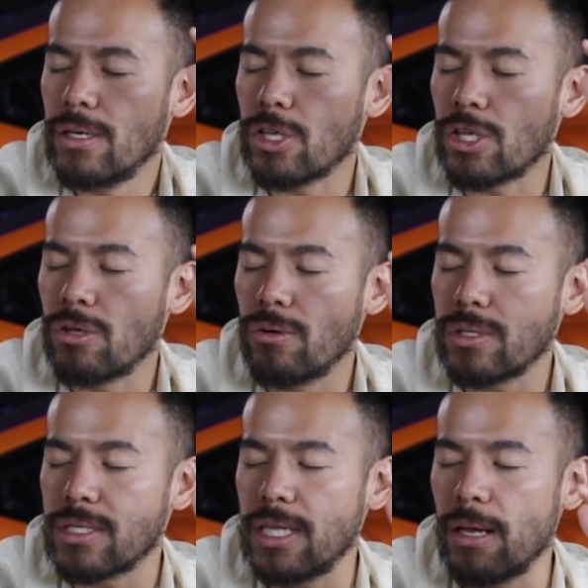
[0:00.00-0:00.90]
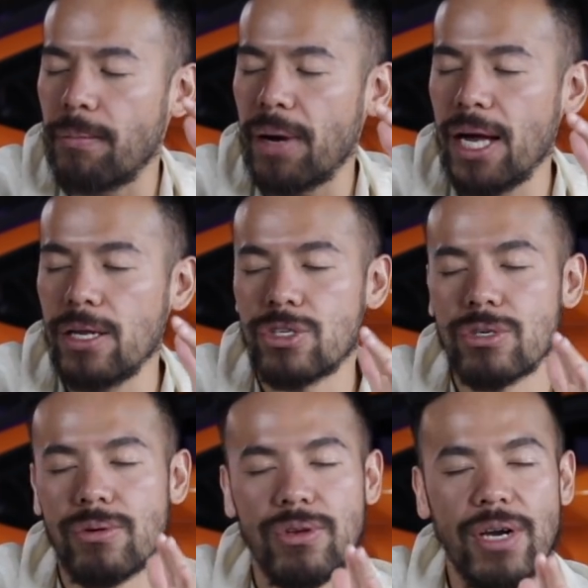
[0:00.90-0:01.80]
the thoughts in the mind
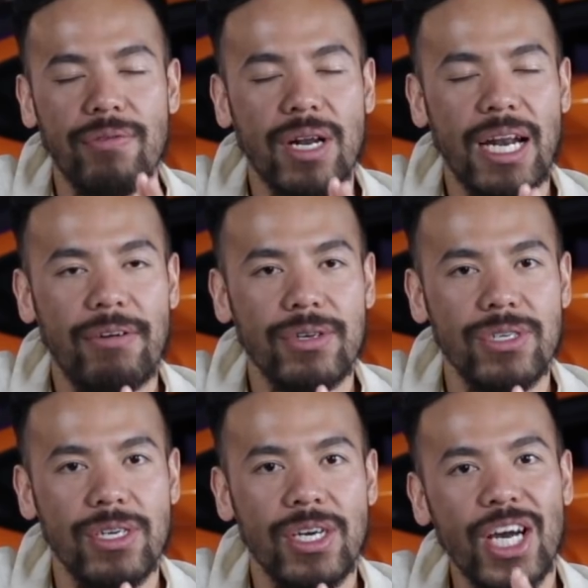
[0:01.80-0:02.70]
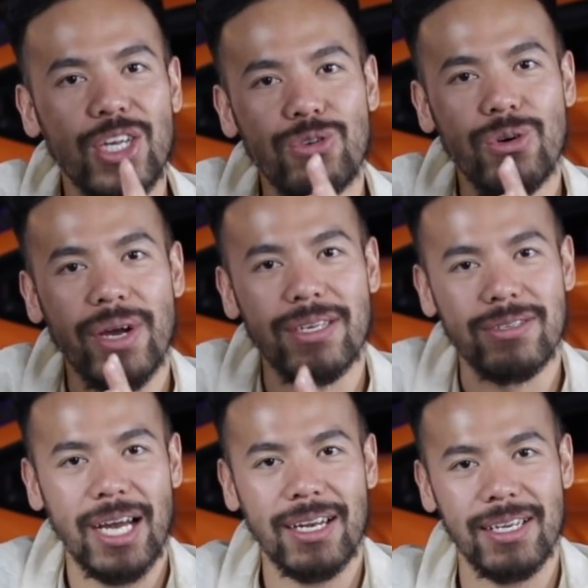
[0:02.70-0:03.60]
so you have clarity and you know
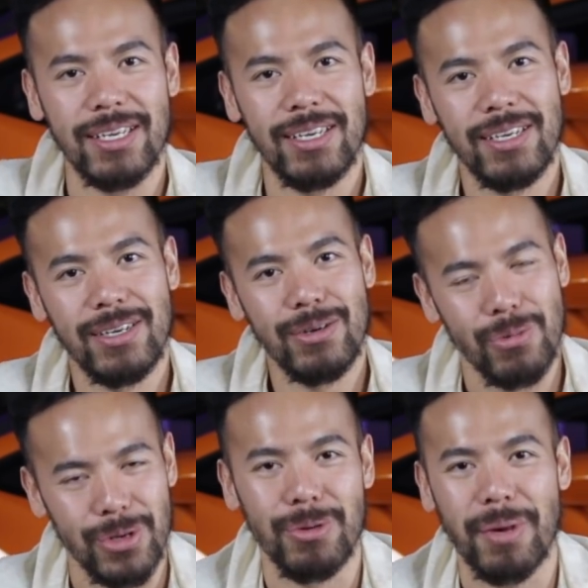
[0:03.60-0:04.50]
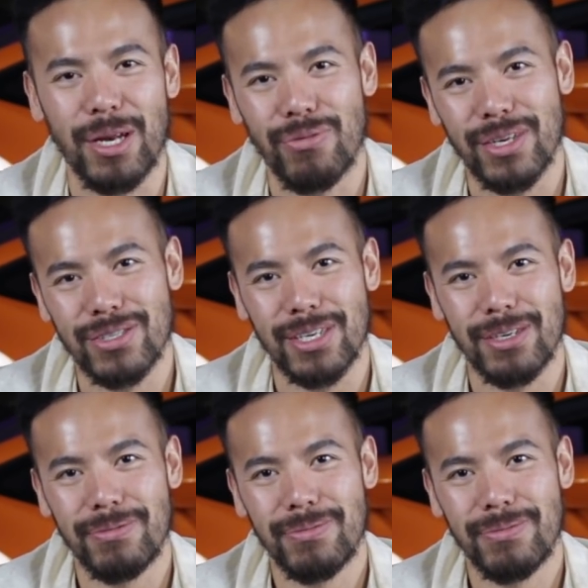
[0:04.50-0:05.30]
exactly what you're manifesting.